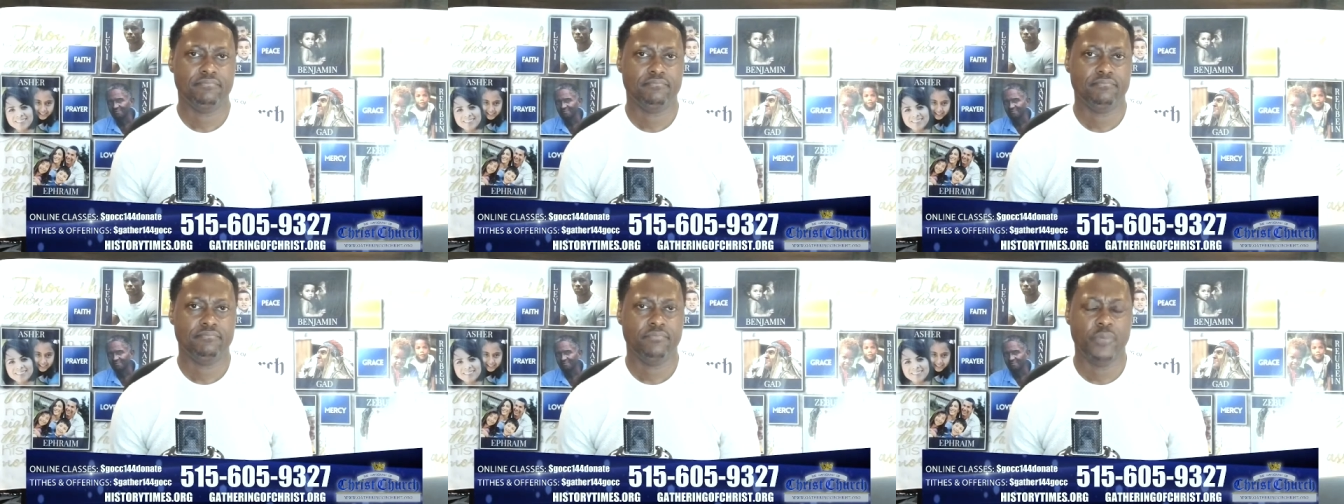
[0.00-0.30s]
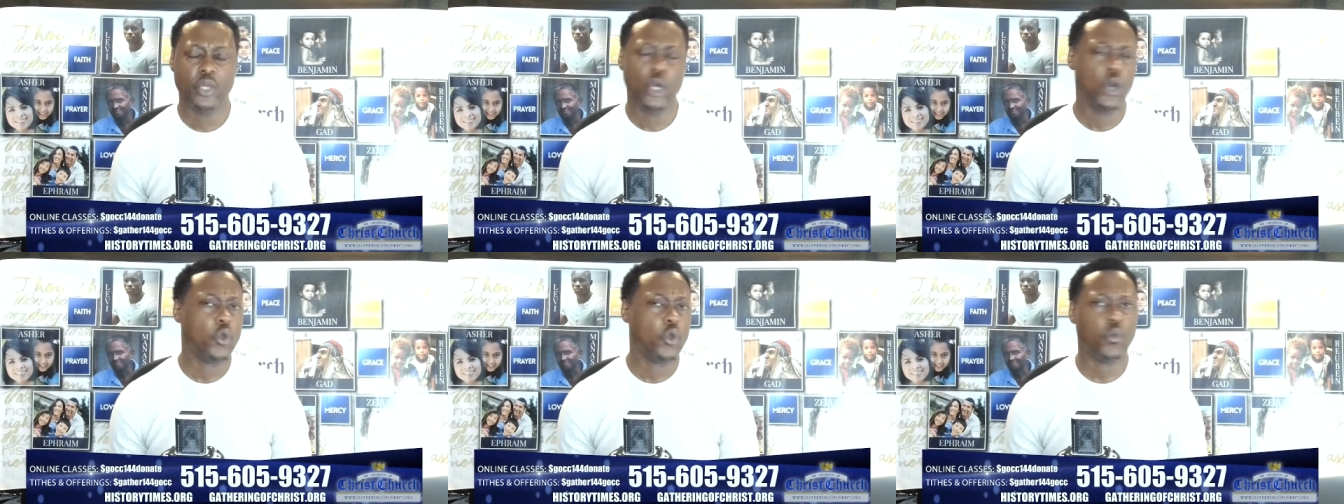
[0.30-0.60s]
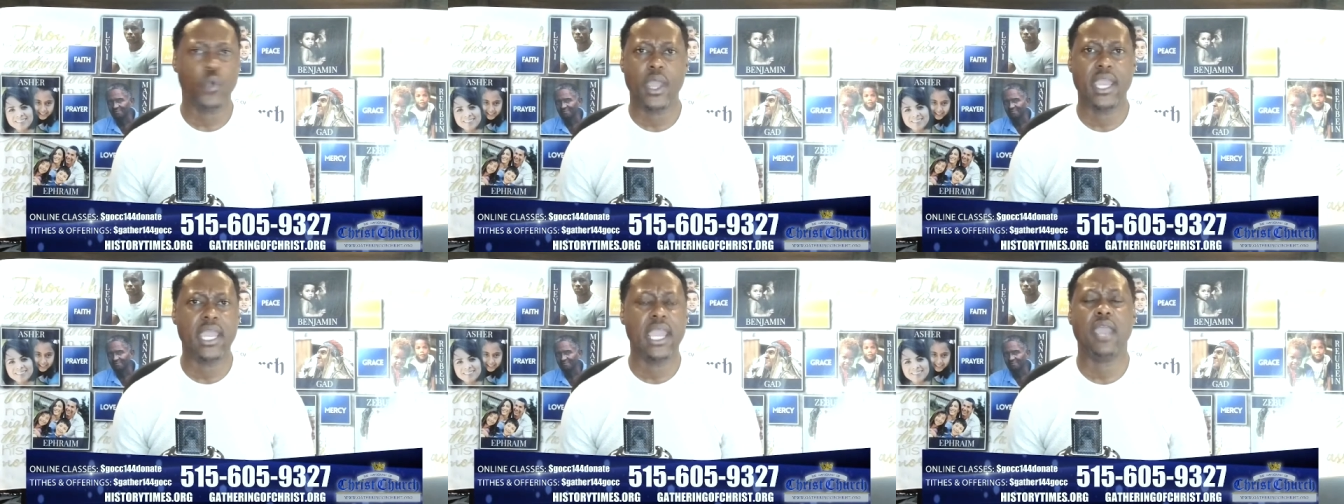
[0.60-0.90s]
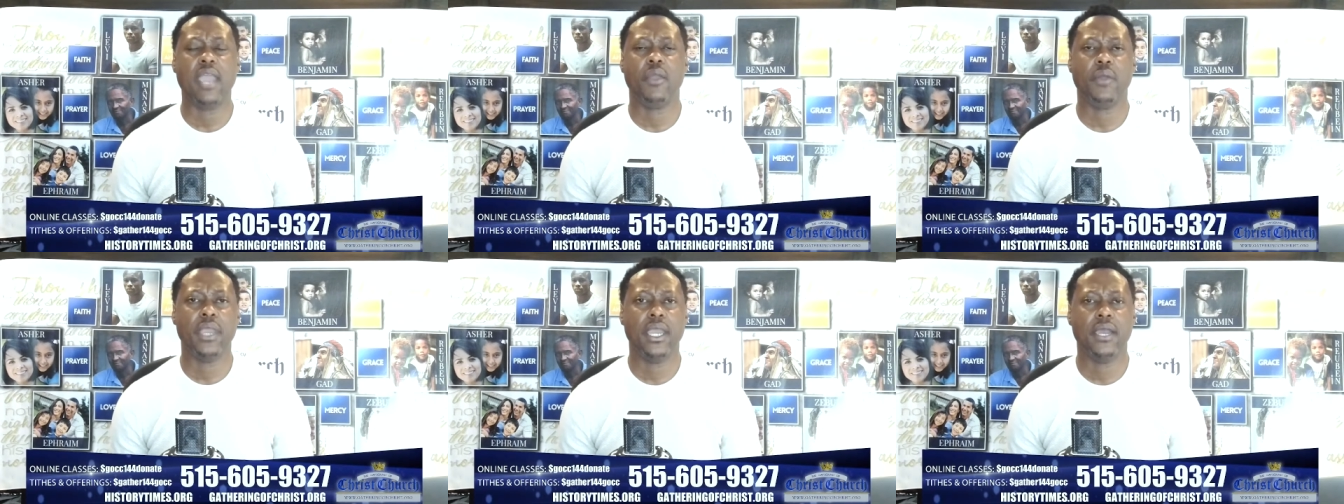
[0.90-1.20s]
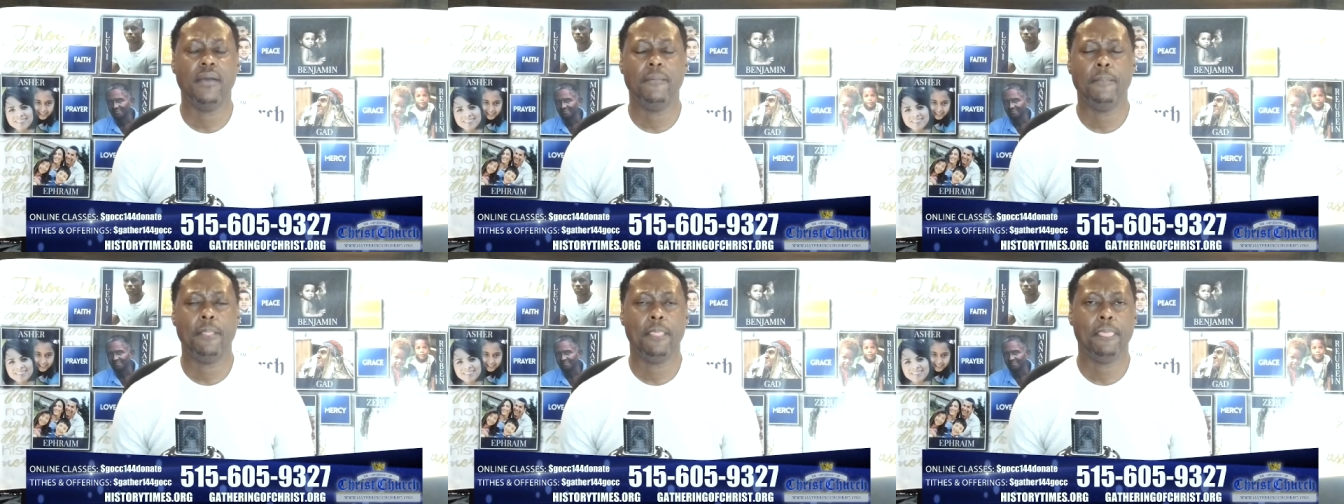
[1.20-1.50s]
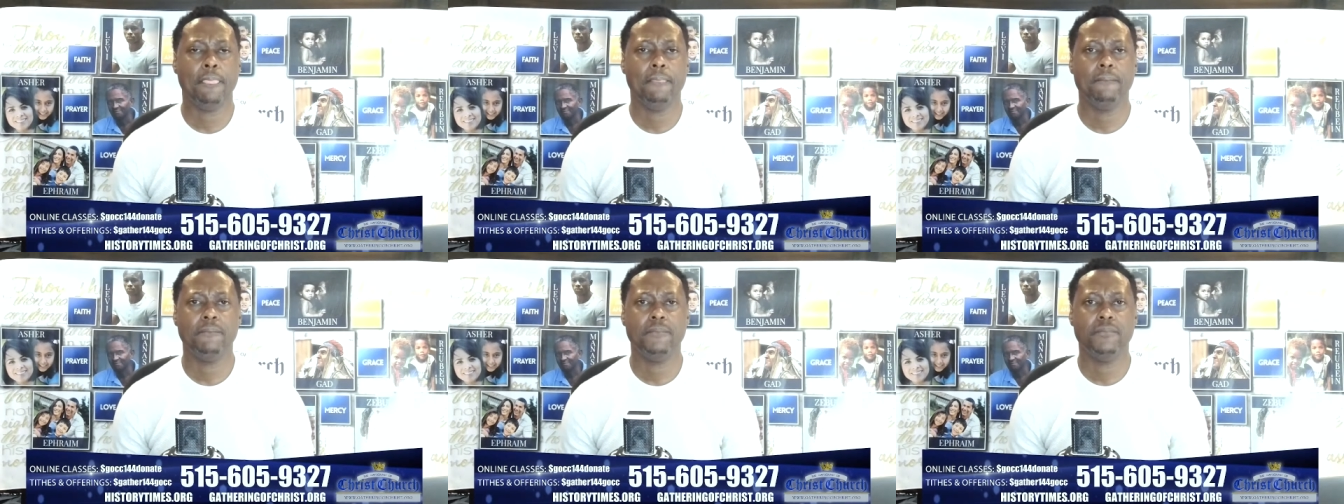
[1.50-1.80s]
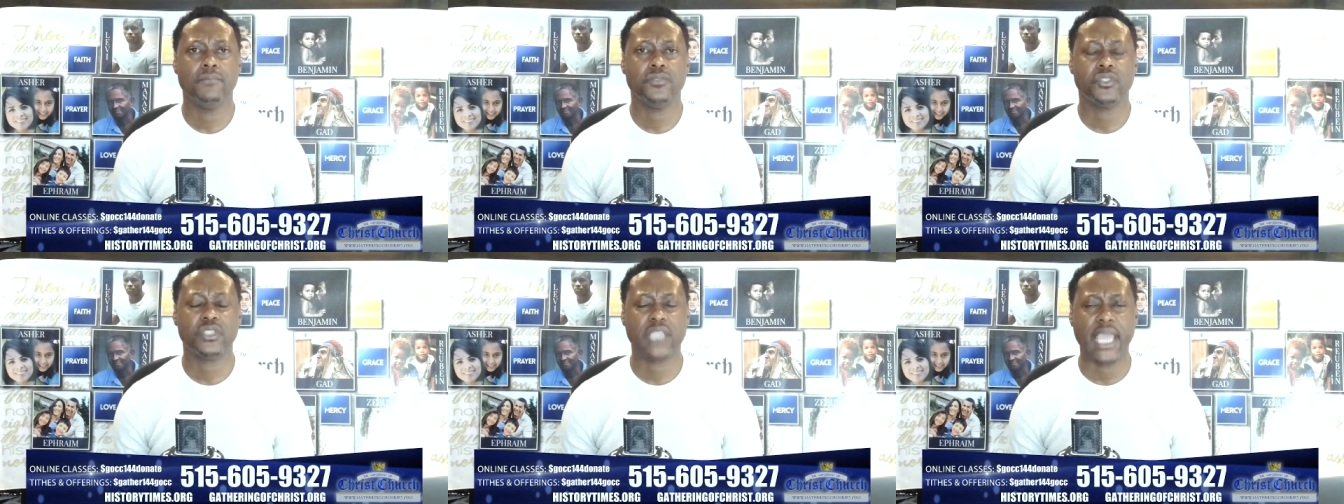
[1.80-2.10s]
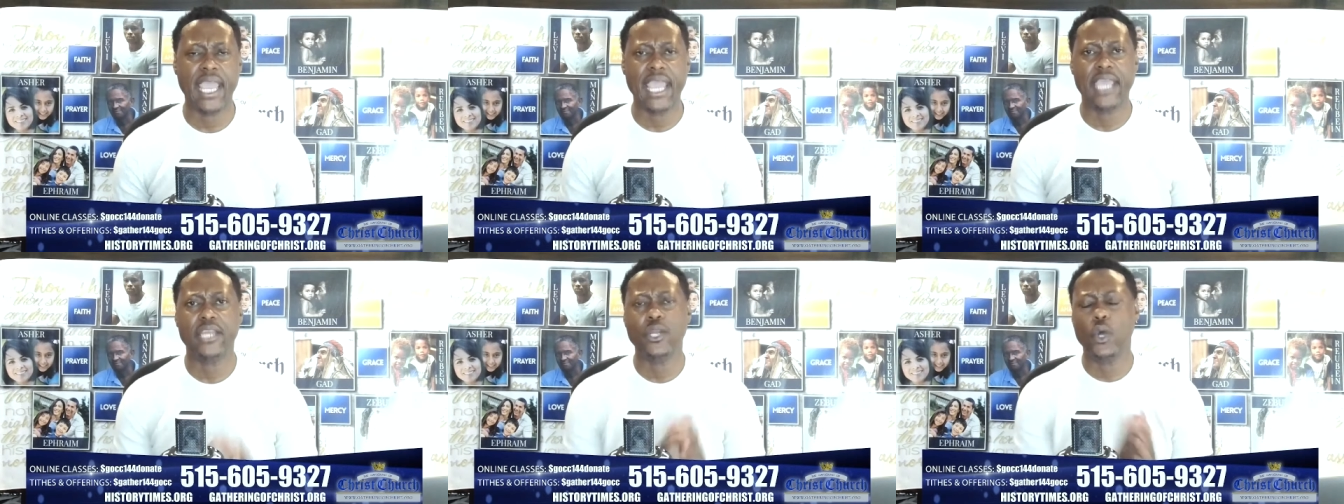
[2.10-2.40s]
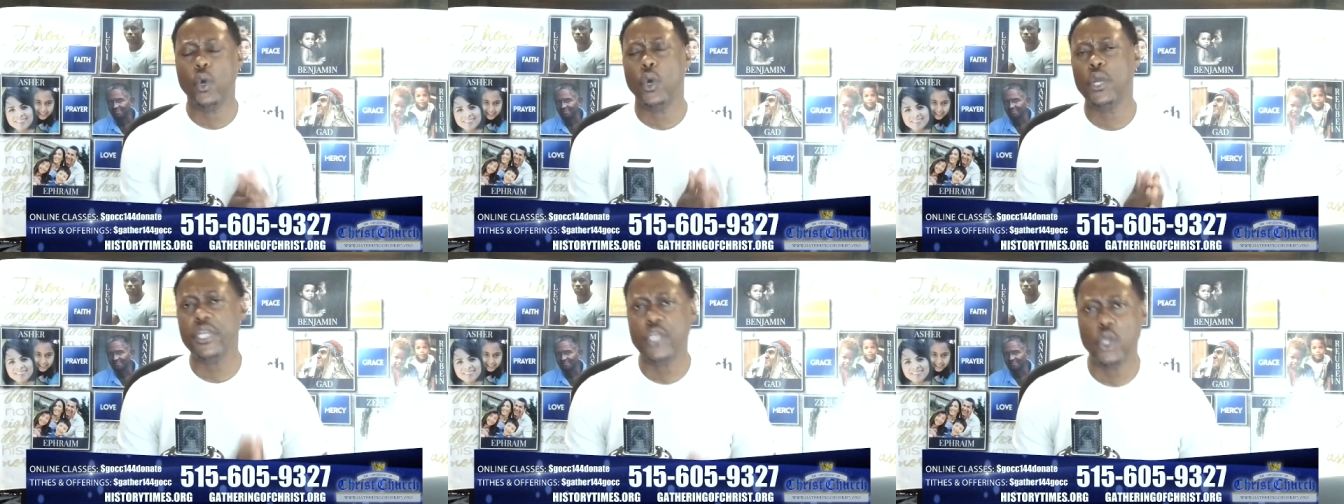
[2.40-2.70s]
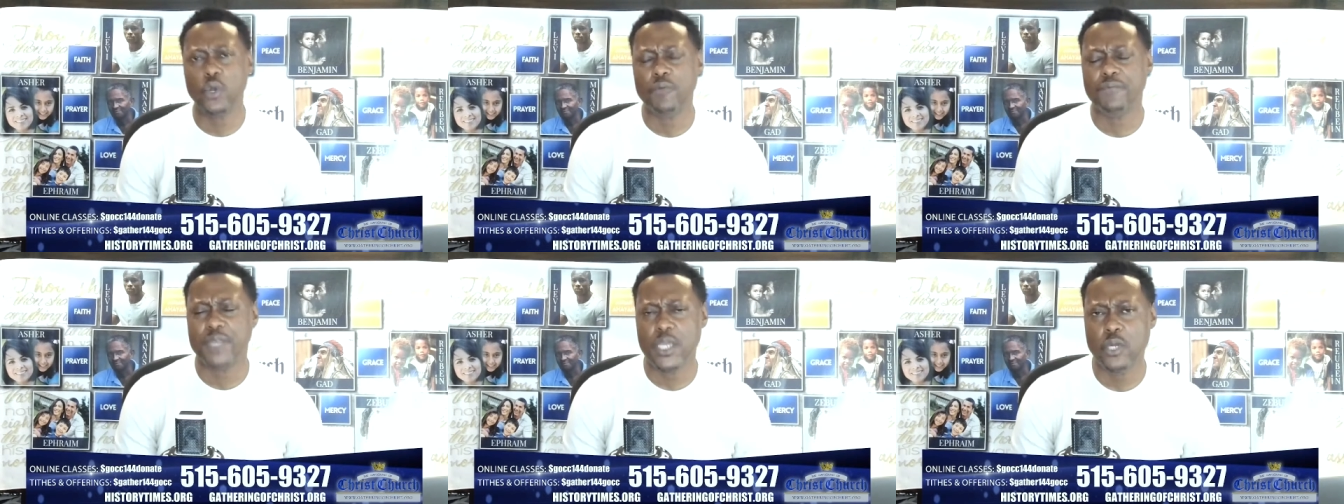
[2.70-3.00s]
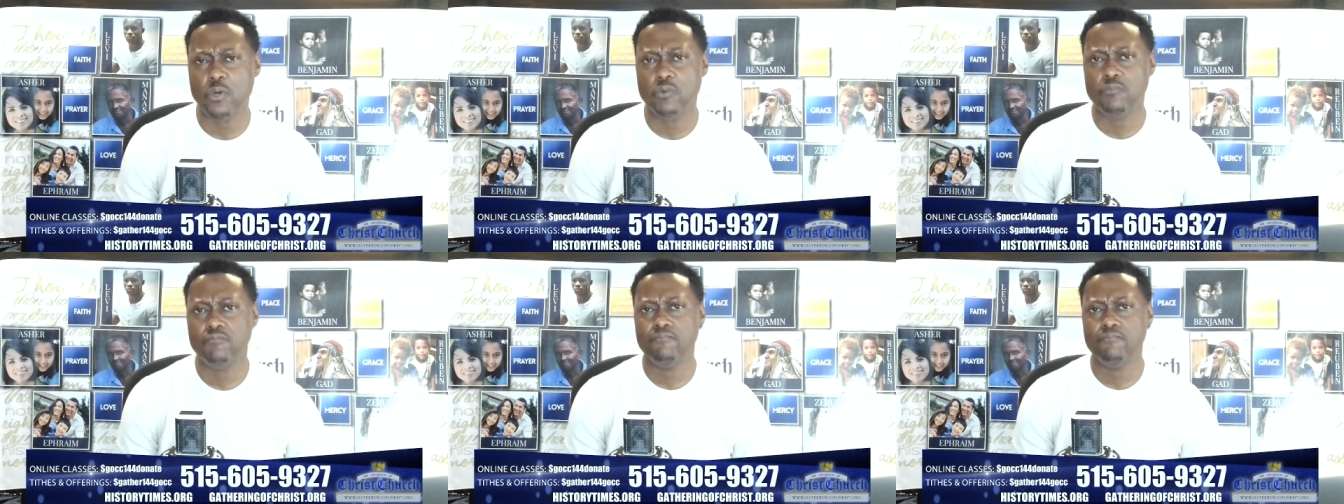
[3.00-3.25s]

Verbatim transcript: No gray area. Stand on your view.